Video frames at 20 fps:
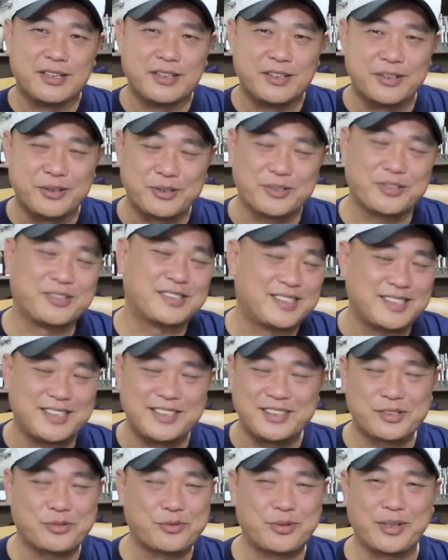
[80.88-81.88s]
you'd
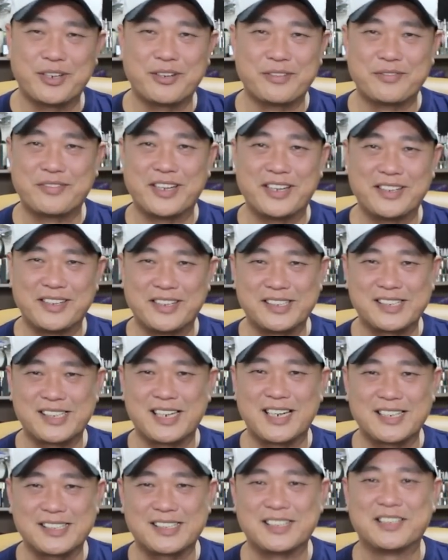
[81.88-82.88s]
see straight off that this
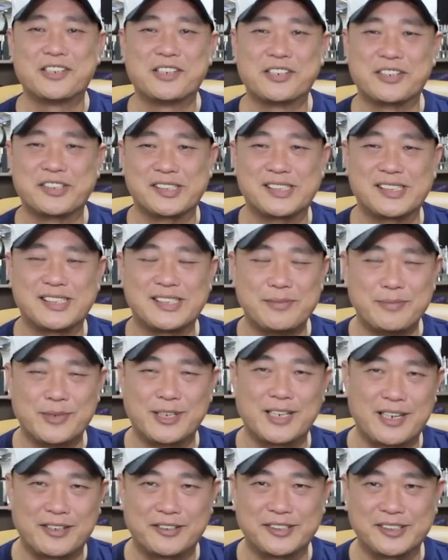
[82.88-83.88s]
has a lot of
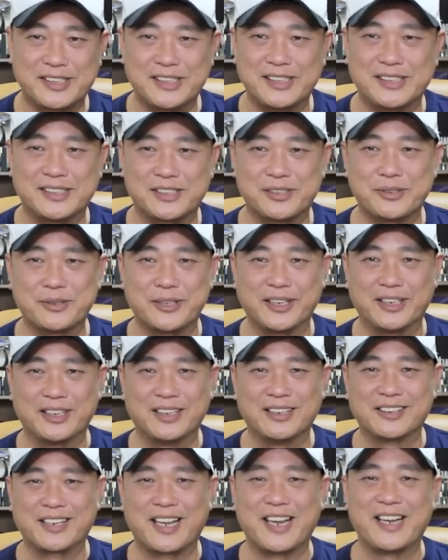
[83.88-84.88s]
similarities to it,
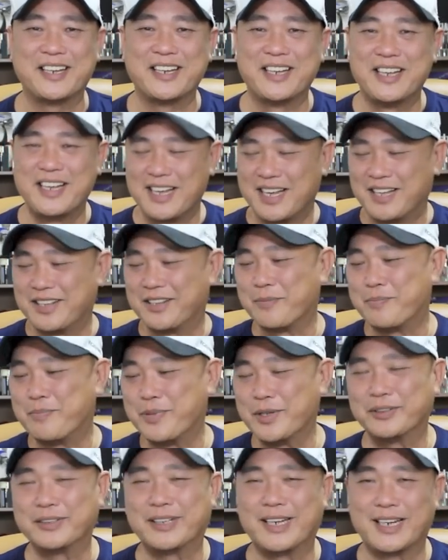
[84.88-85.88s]
okay? The
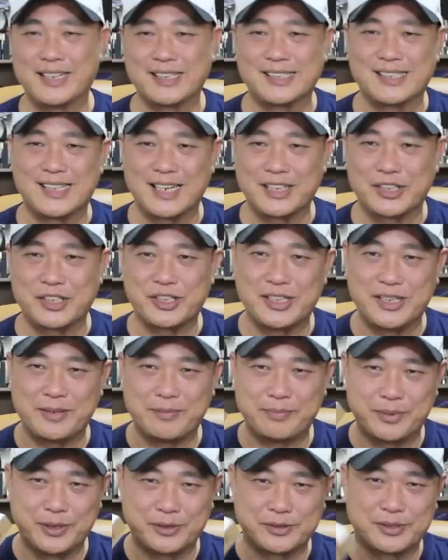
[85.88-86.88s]
build deck is actually
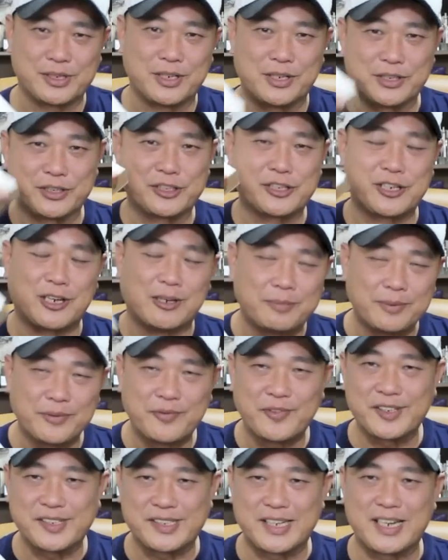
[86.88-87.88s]
built on top
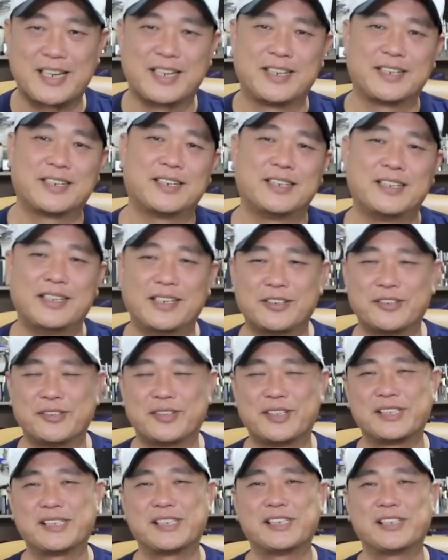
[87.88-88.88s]
of the tank.
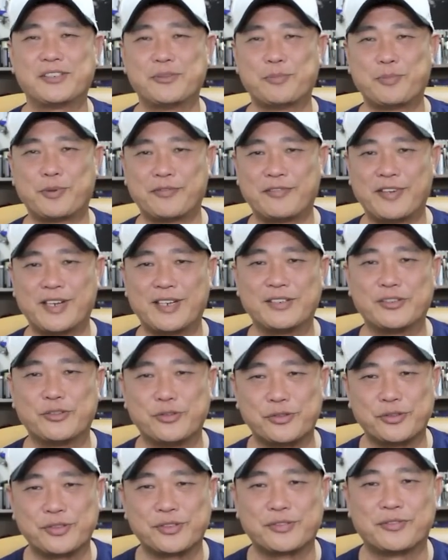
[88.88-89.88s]
This is to prevent
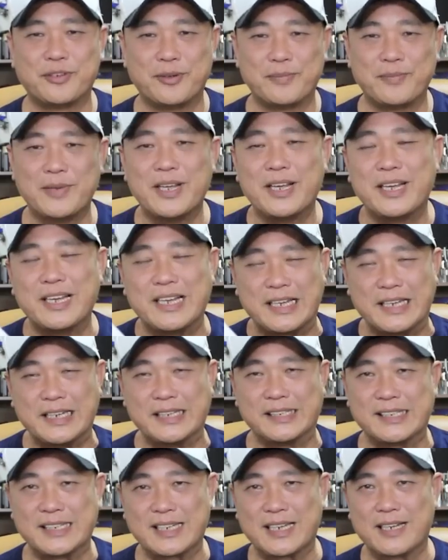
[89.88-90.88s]
juice from
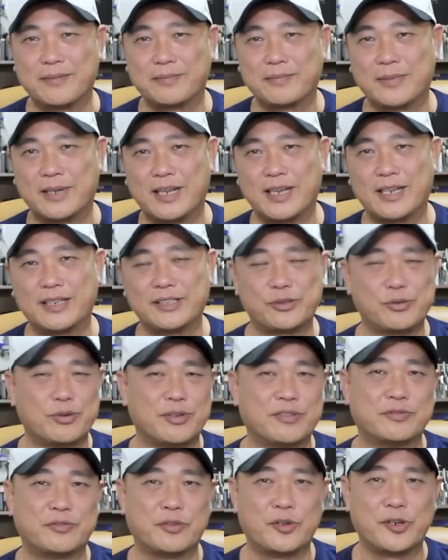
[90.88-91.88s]
heating up and to
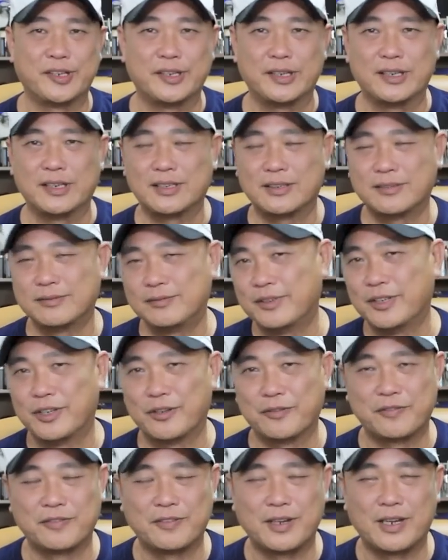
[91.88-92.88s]
avoid,
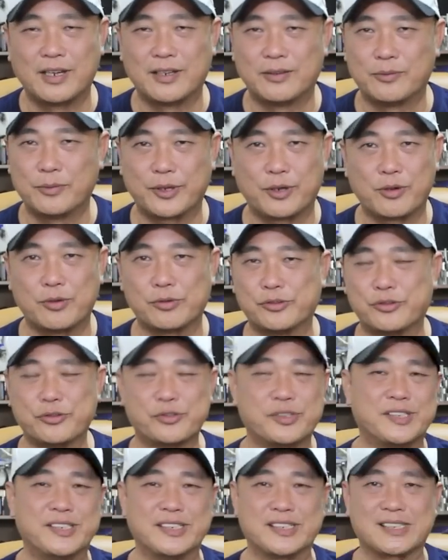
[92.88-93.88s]

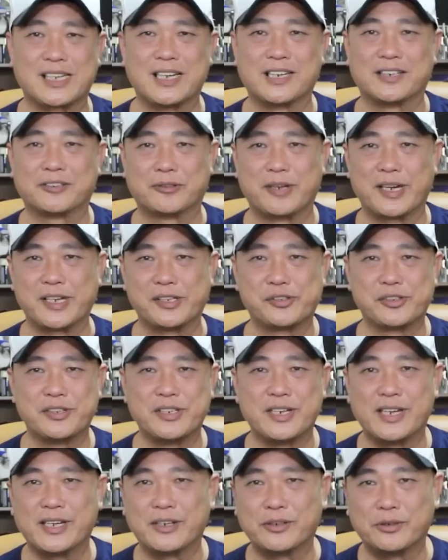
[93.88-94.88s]
juice
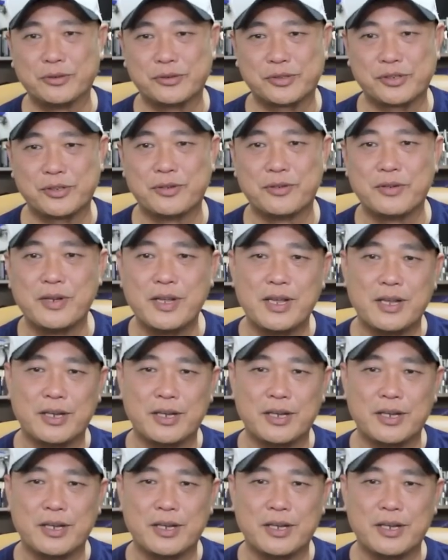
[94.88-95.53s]
discoloration and also